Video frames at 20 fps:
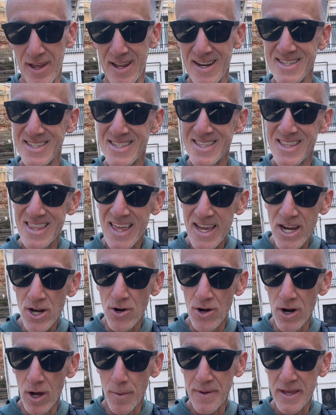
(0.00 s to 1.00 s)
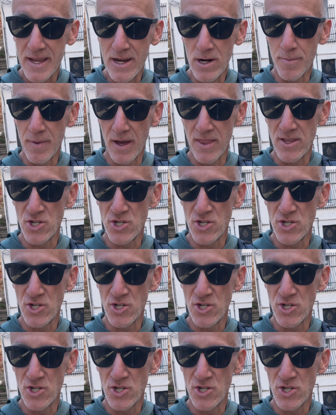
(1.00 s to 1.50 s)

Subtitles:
It is thicker up here by the